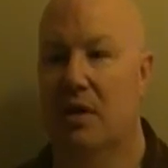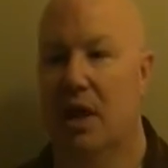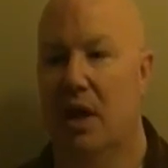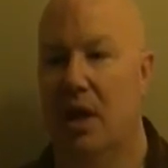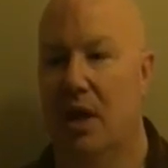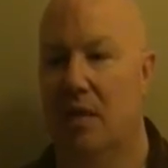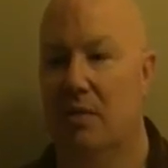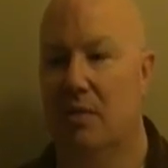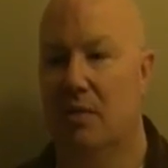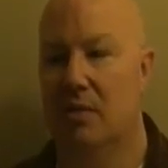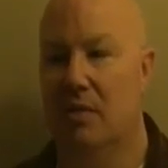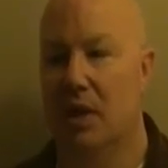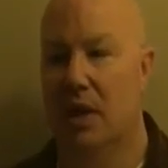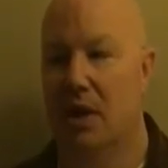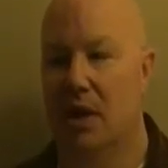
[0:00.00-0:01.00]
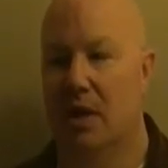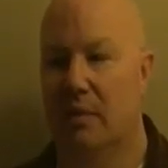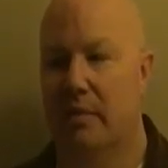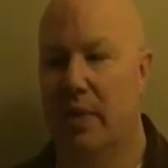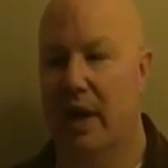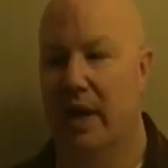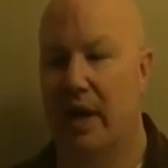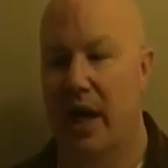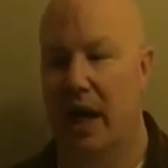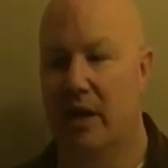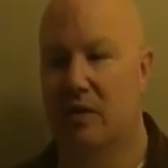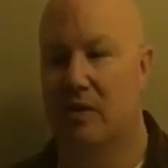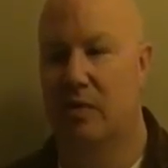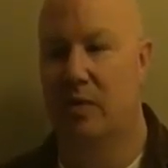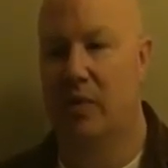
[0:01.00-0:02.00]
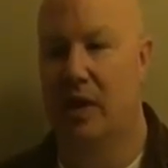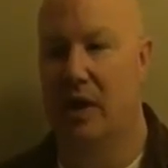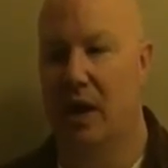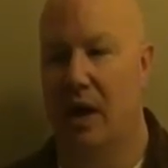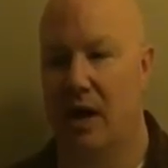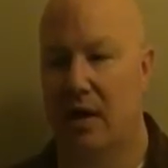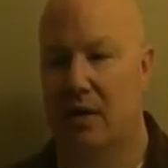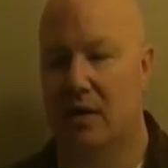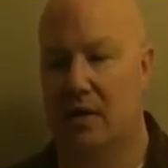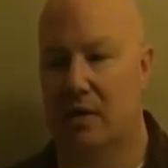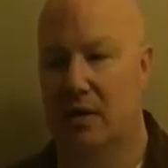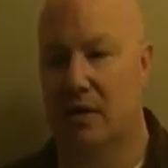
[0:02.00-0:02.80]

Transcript: But as we got